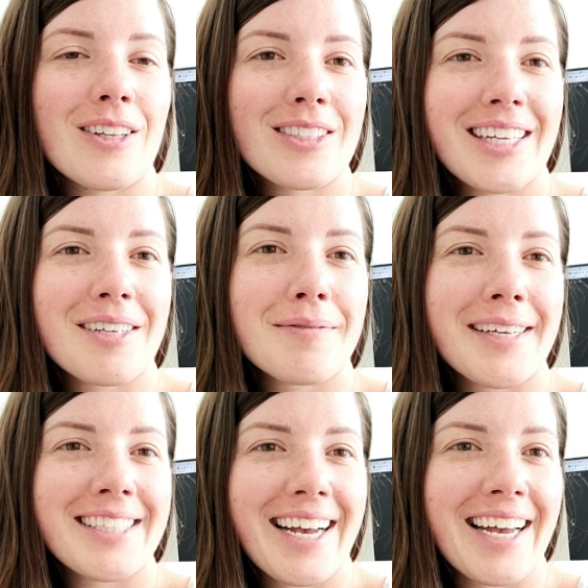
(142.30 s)
Looks like an
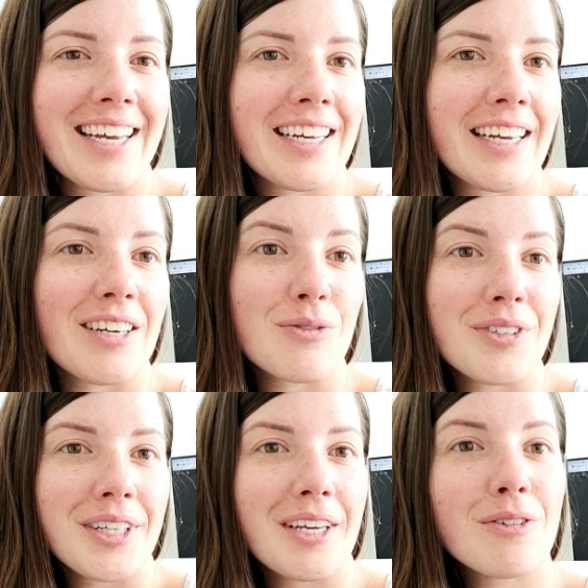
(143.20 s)
amazing hike and a
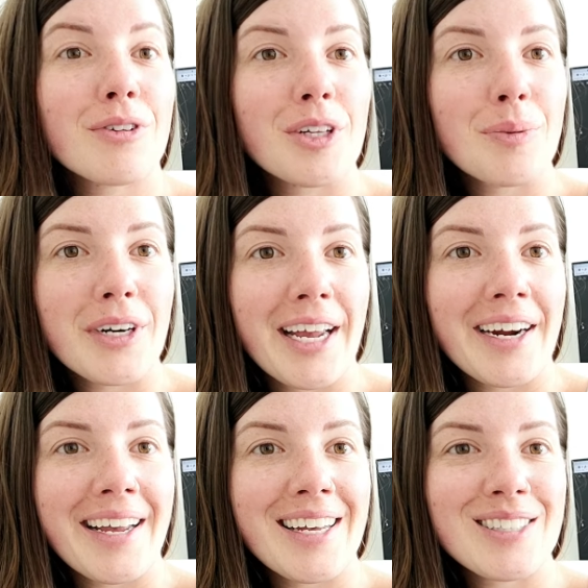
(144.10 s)
really, really pretty
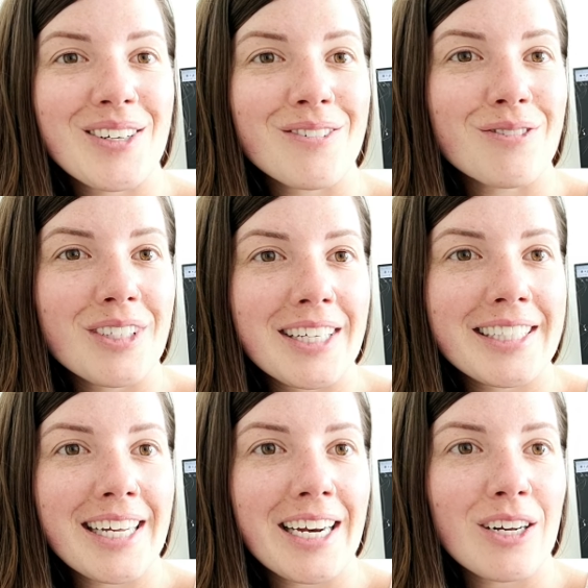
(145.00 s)
area. So I'm really
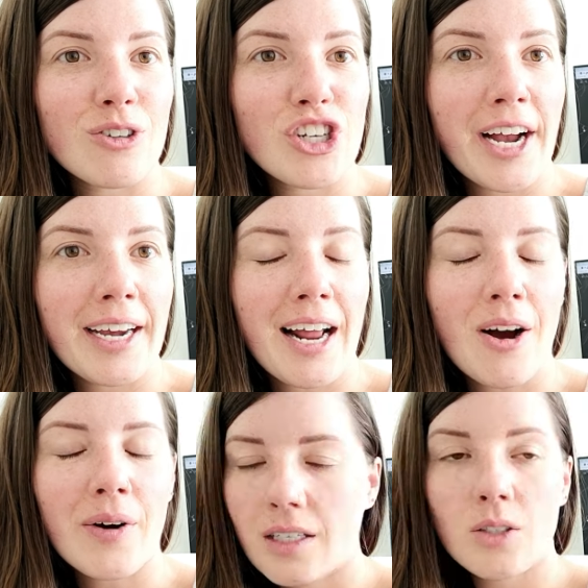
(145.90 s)
excited to go check it
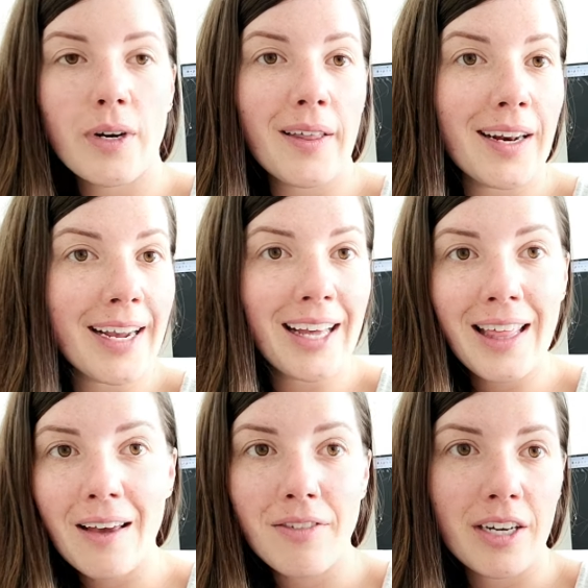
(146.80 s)
out. So now that I got
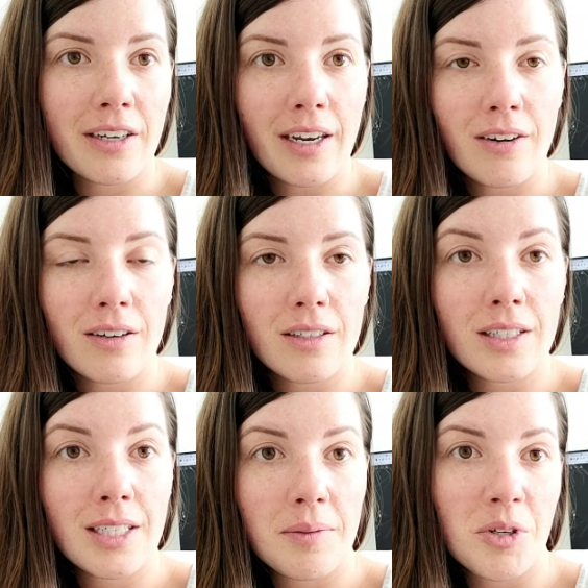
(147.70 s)
that figured out,
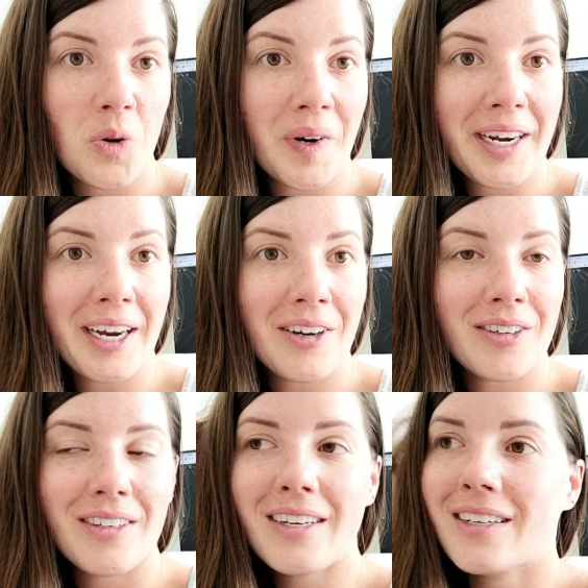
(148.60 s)
it's time to go work out.